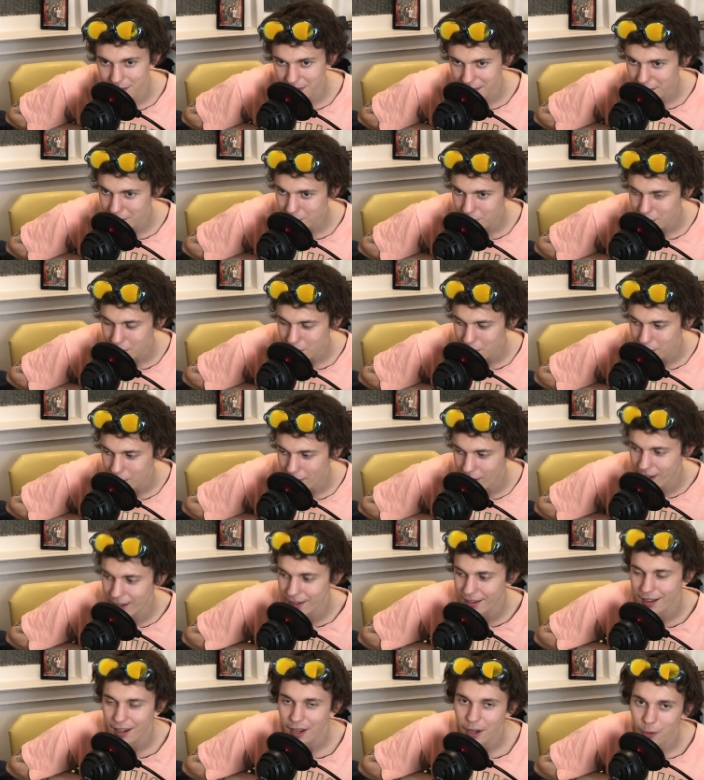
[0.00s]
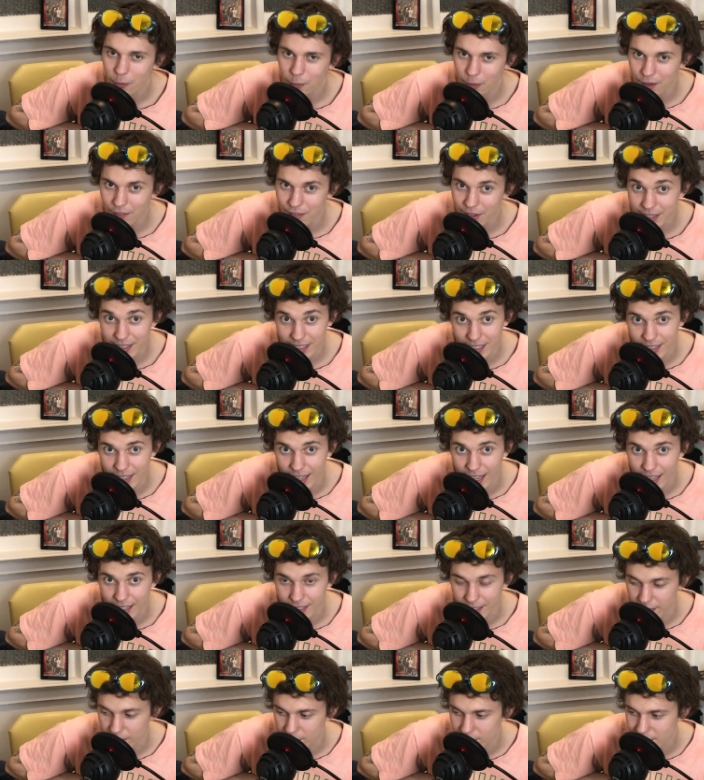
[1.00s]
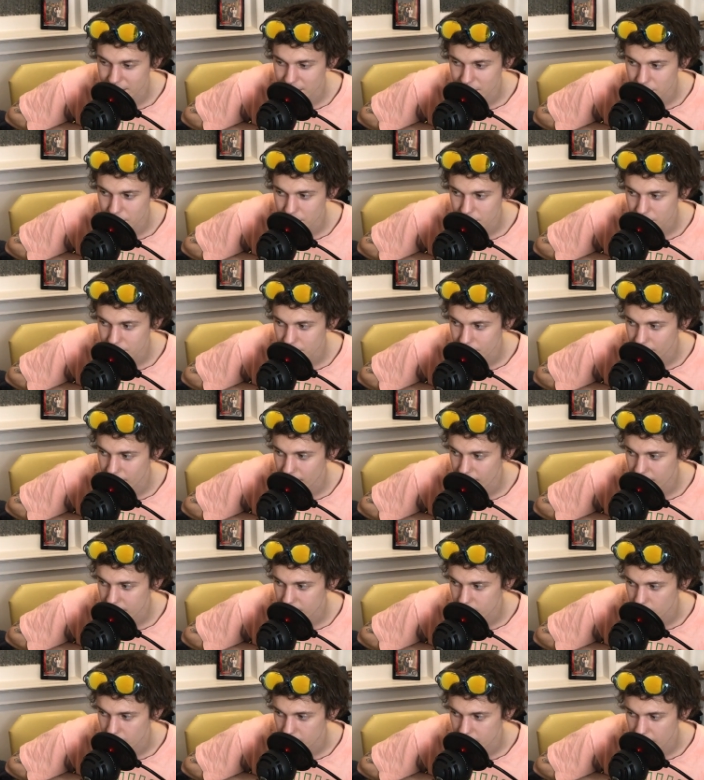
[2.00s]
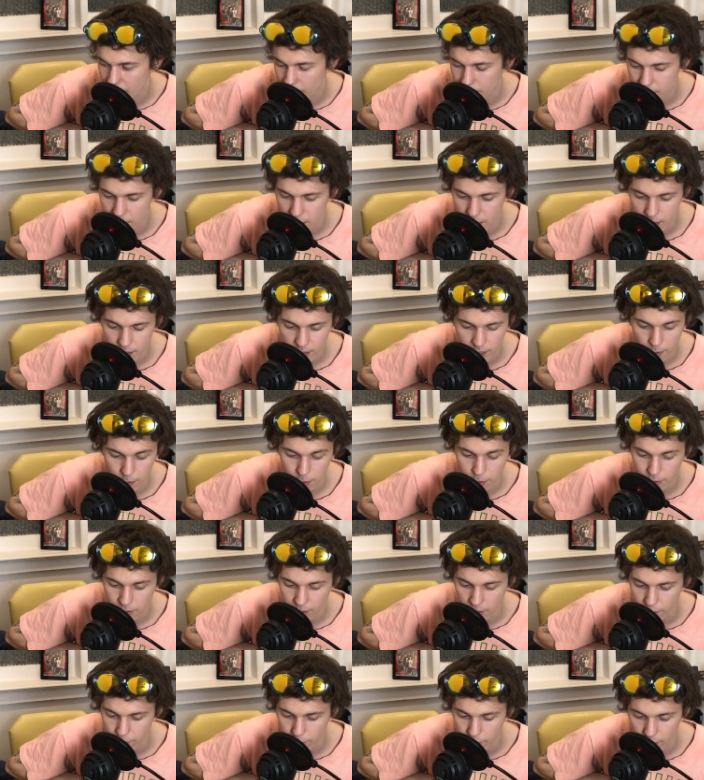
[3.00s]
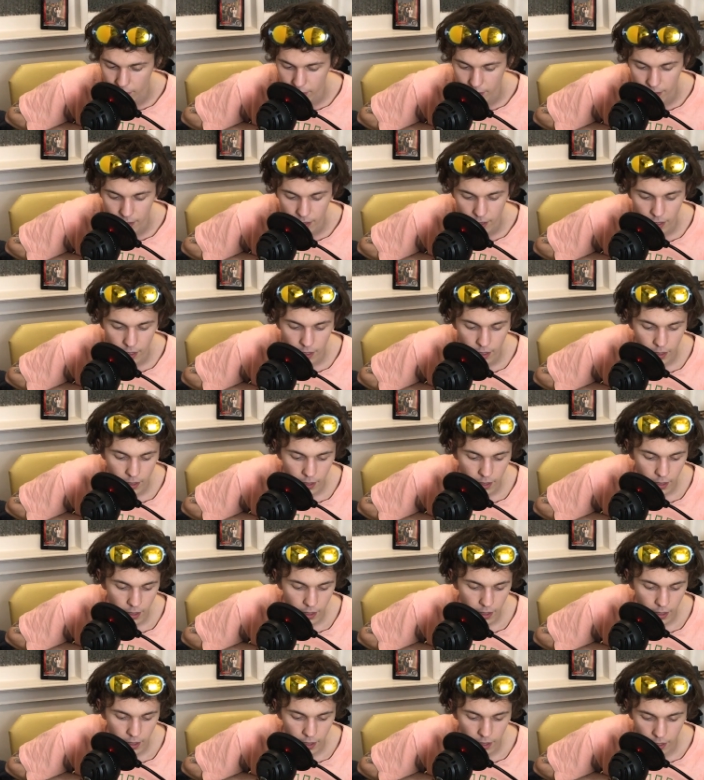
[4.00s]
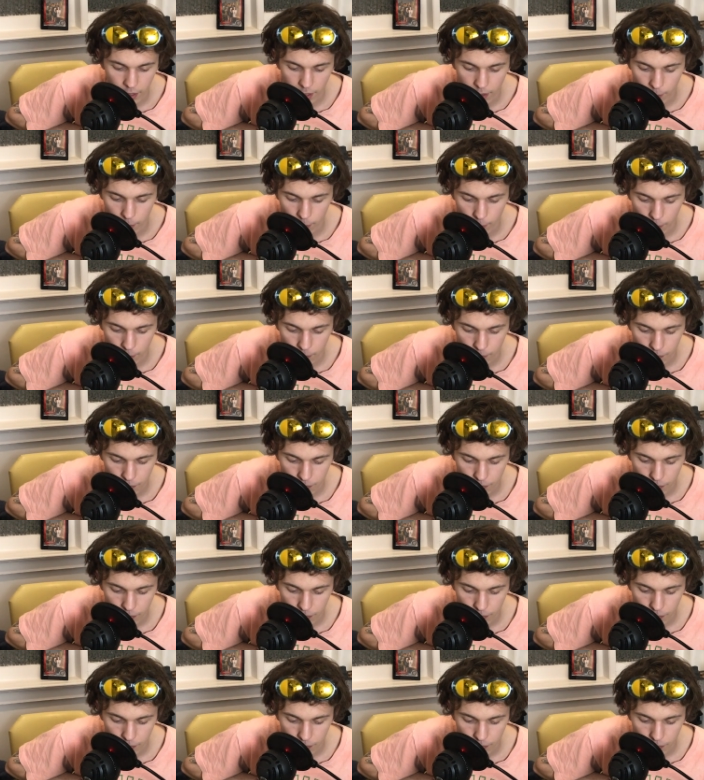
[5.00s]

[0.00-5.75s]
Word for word: Stay tuned. What if I did that? Like, teasers for next week's episode? That'd be fucking funny. Um...